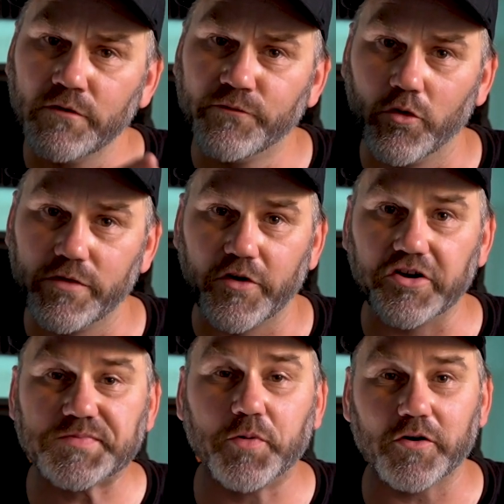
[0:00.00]
for the
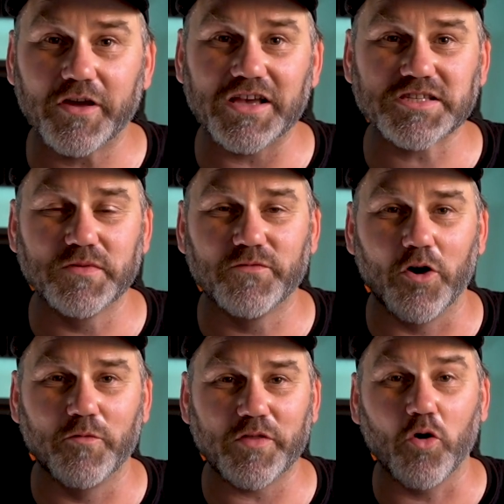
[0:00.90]
various podcasts I'm
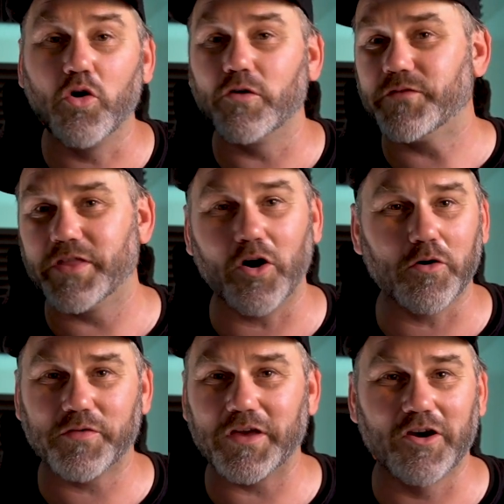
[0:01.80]
involved with, or for the
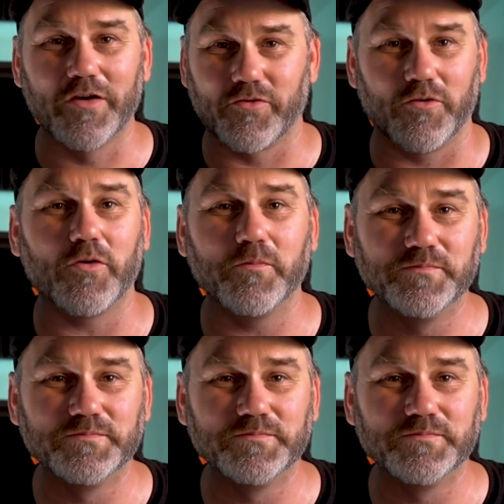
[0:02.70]
whole thing overall.